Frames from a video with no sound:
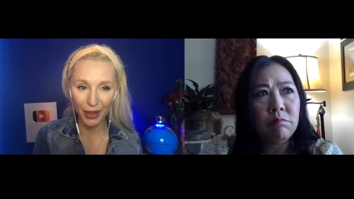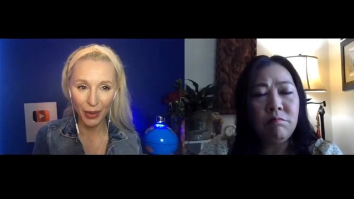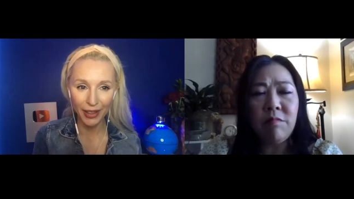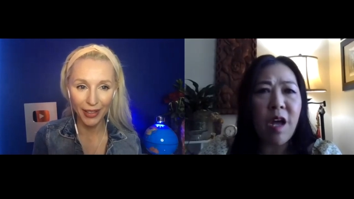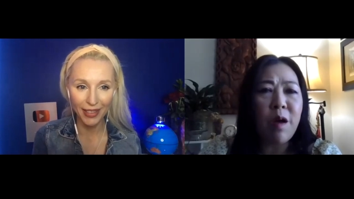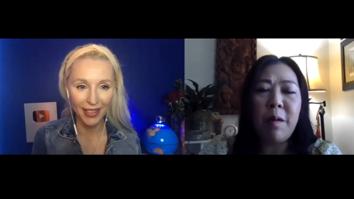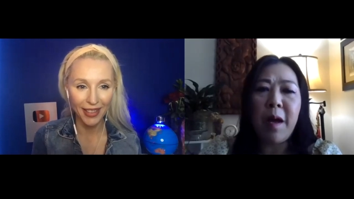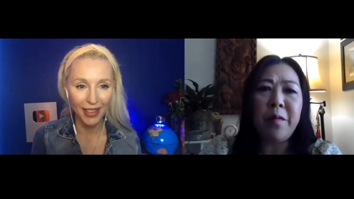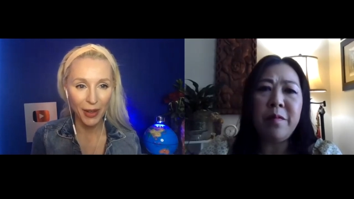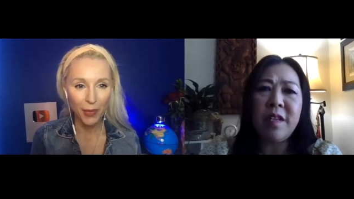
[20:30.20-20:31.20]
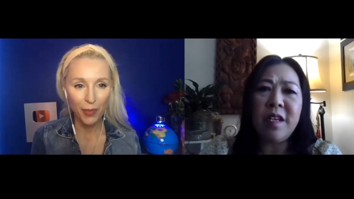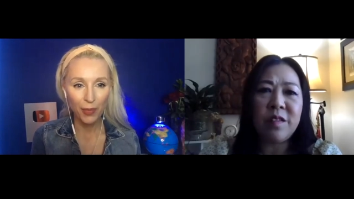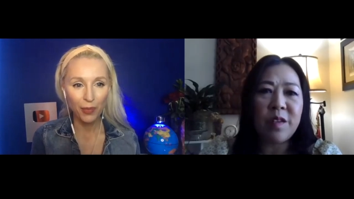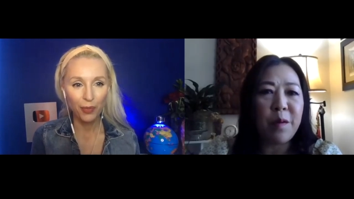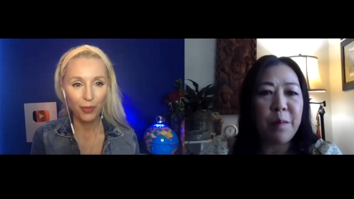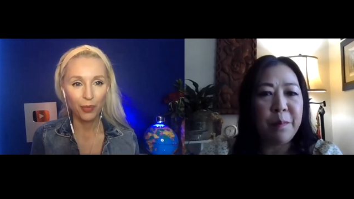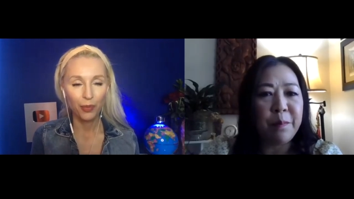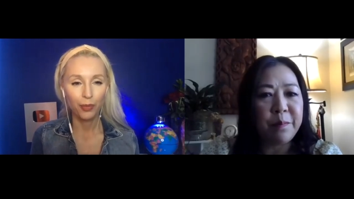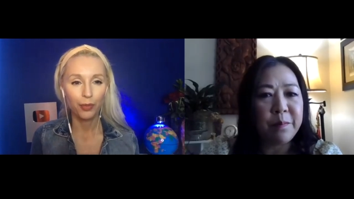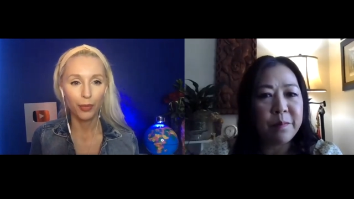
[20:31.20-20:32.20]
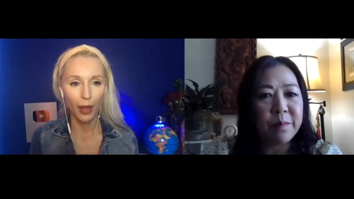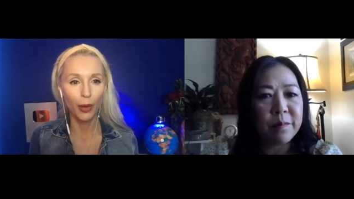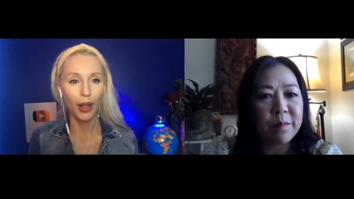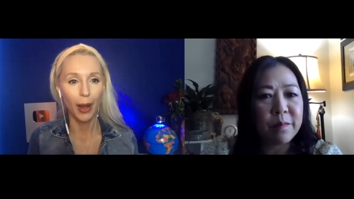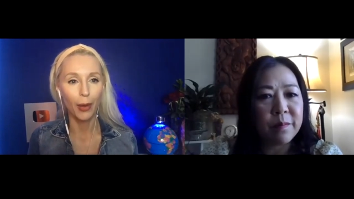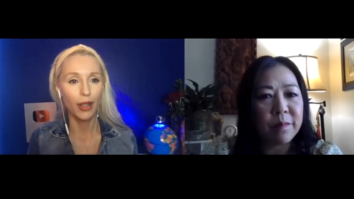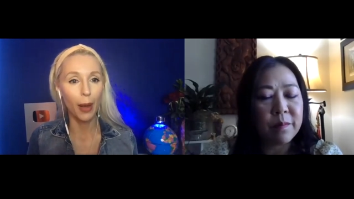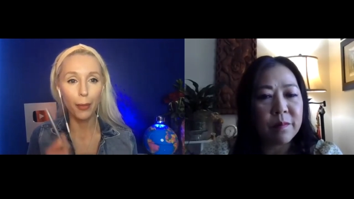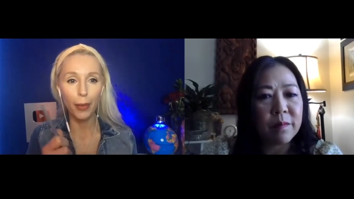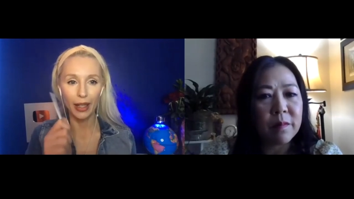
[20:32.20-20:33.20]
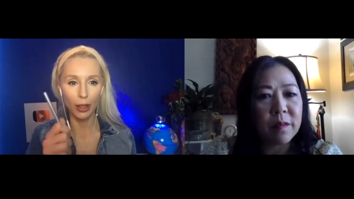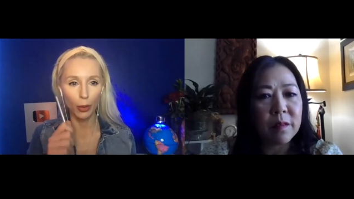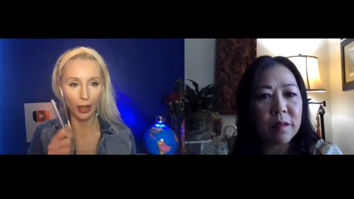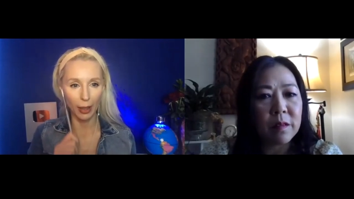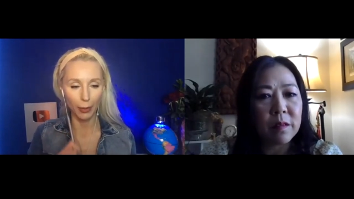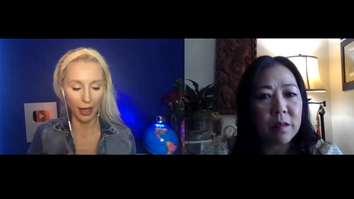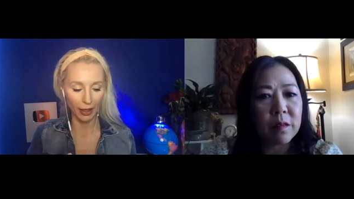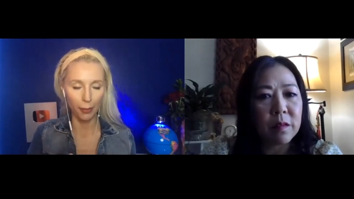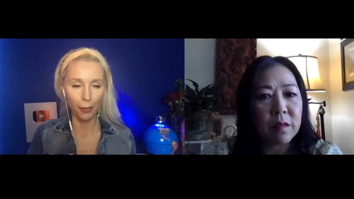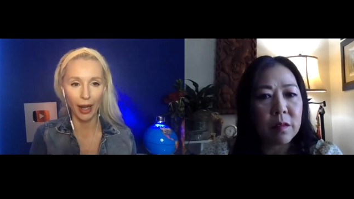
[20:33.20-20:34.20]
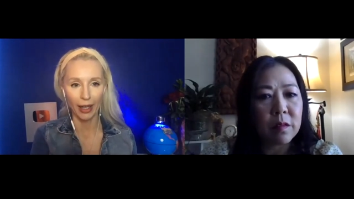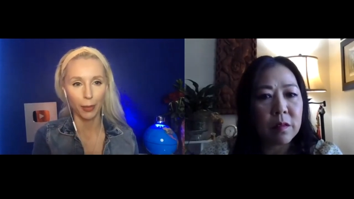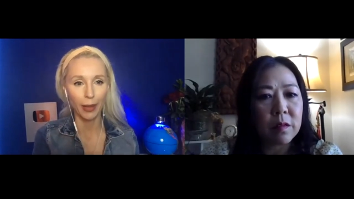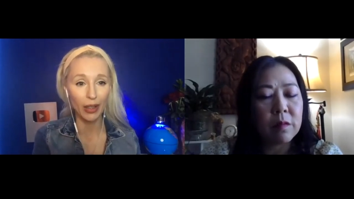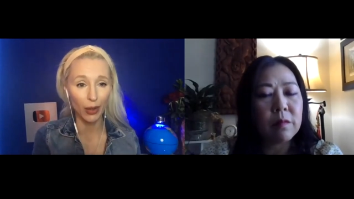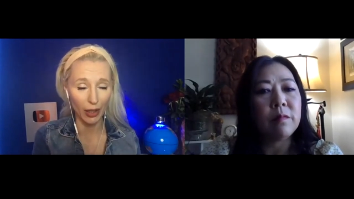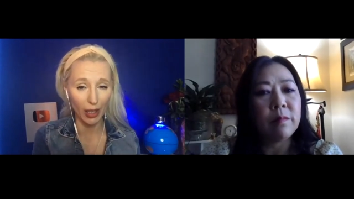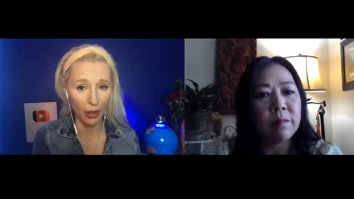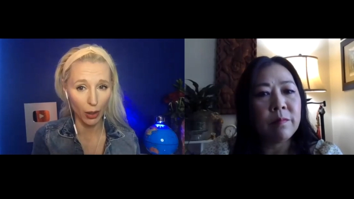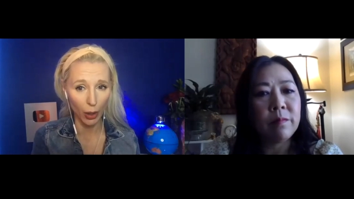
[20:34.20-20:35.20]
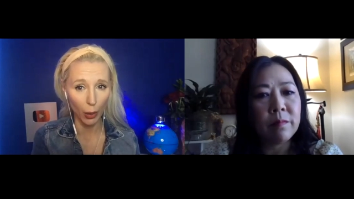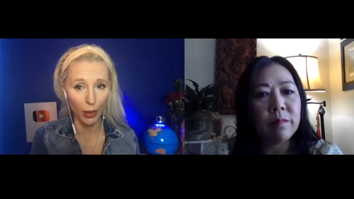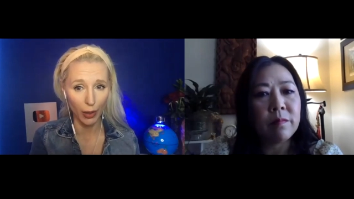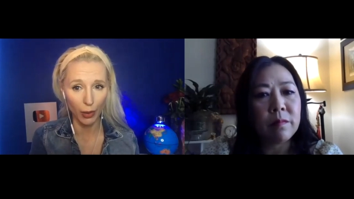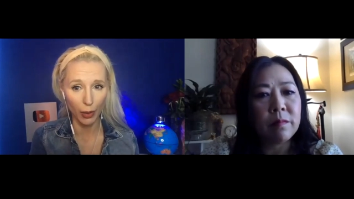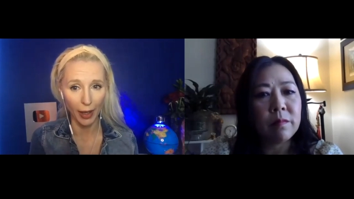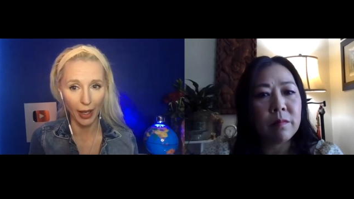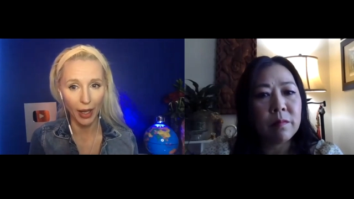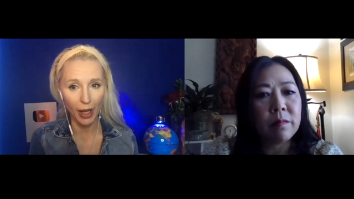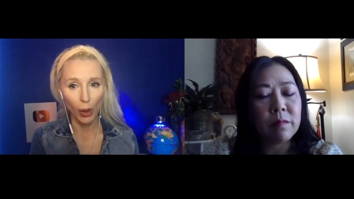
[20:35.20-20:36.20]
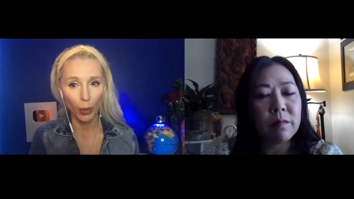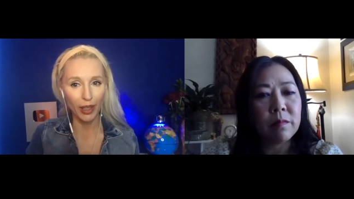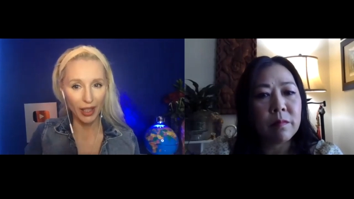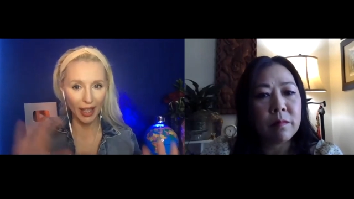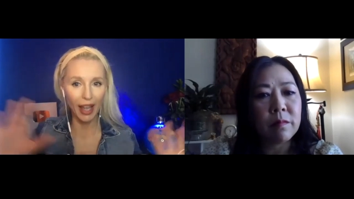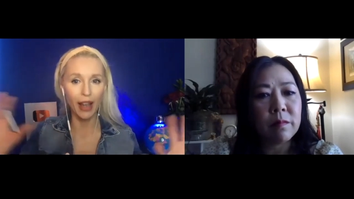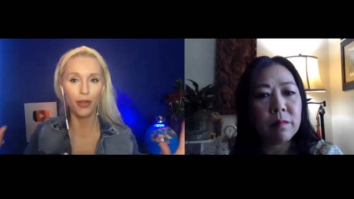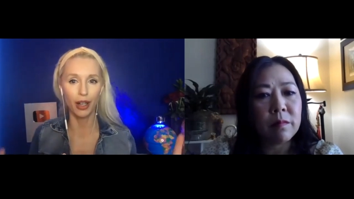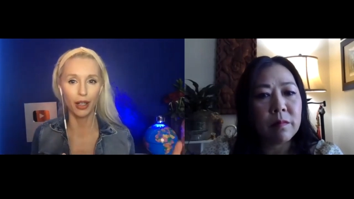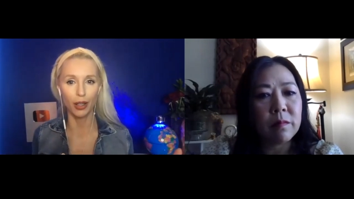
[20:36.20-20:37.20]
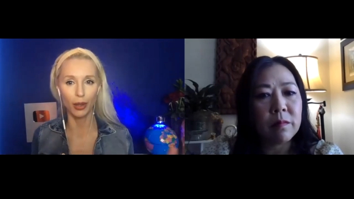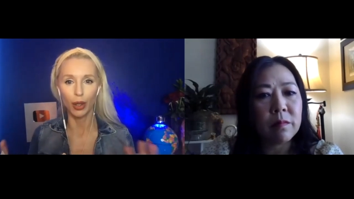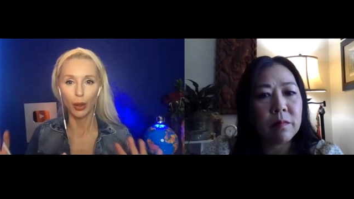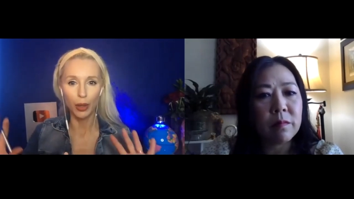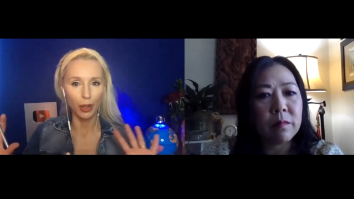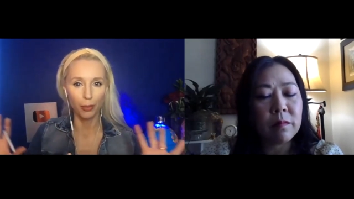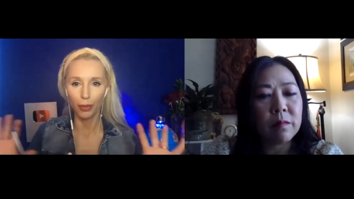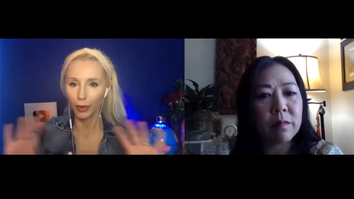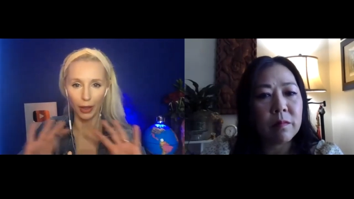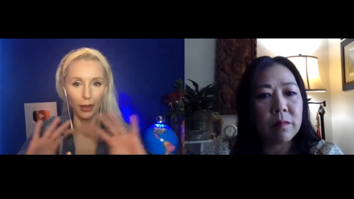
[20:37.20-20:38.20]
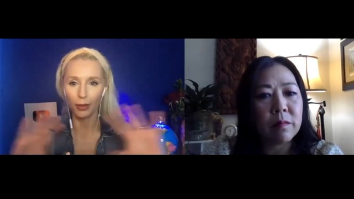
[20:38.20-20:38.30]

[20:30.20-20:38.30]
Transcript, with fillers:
Speaker 1: going
Speaker 2: on? No, I don't think so.
Speaker 1: Okay, but you keep that in mind because he does show this to me. Was he ever into going to, I